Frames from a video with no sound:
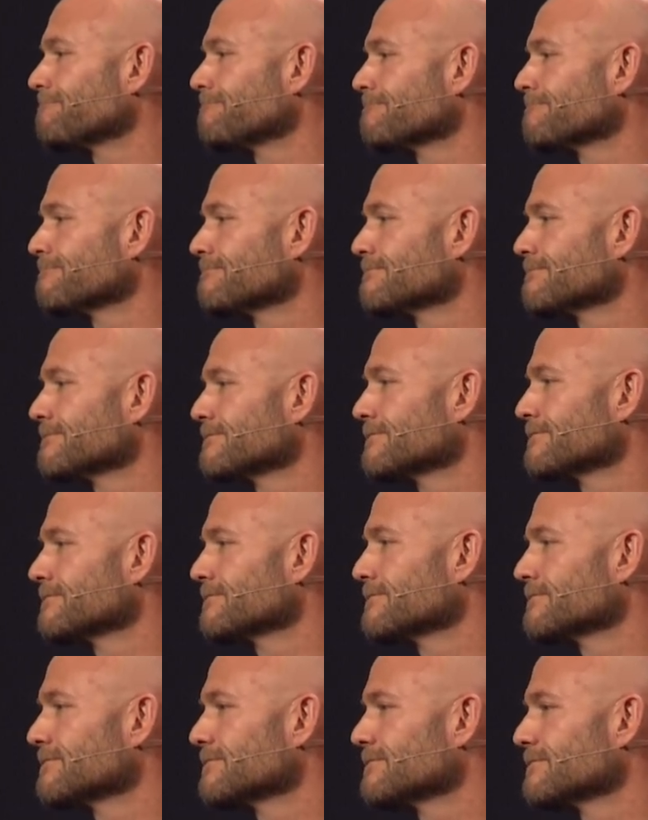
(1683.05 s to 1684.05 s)

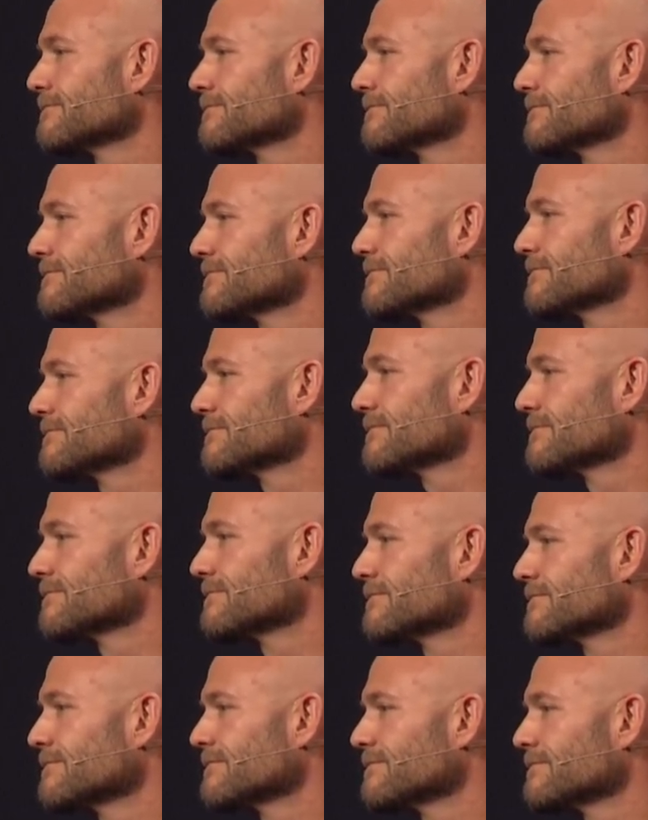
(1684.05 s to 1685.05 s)

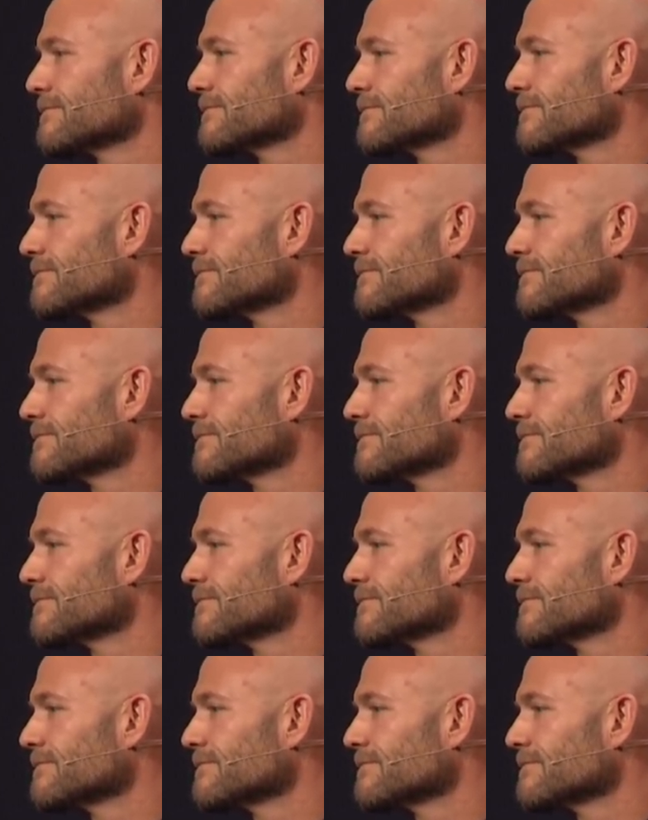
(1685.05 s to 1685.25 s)
Nobody speaks.